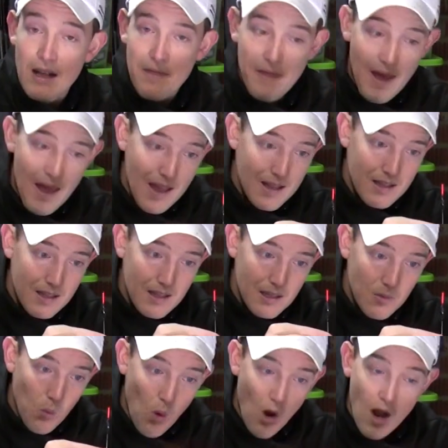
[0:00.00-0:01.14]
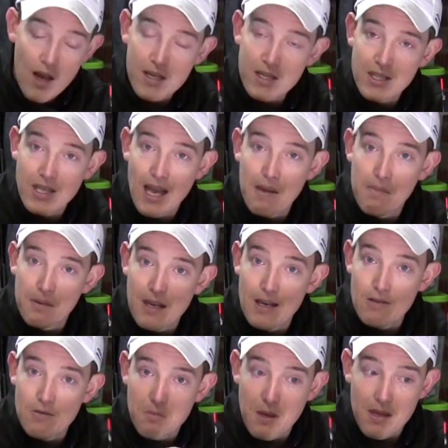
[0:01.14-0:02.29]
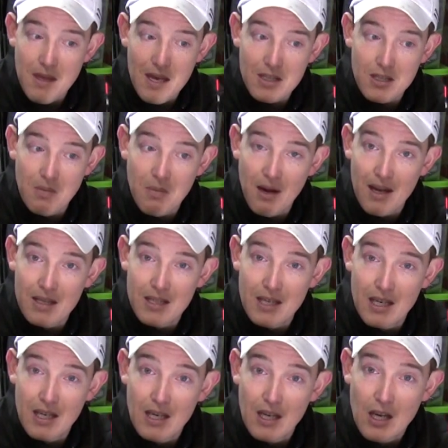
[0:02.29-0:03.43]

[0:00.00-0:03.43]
that wire stem gives me that stability.